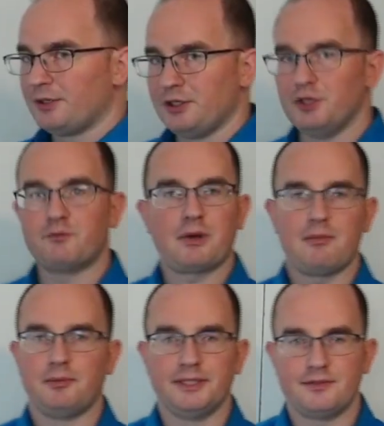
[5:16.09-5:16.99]
And you've
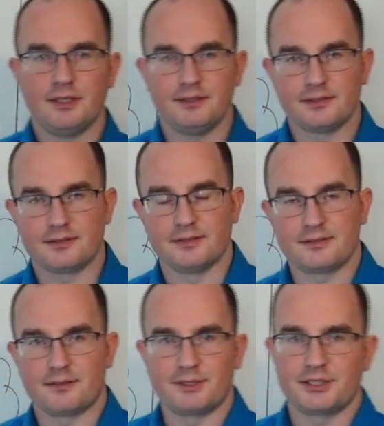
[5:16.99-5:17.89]
probably seen this in the
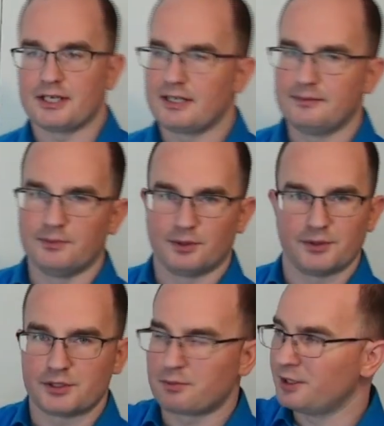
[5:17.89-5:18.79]
summertime or in the
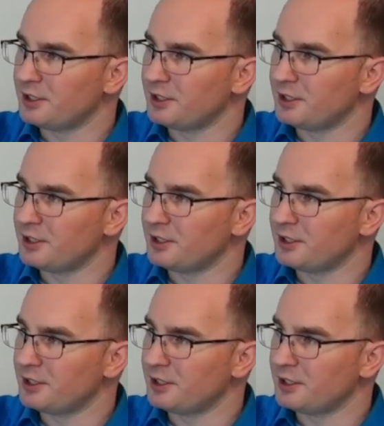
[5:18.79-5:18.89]
spring.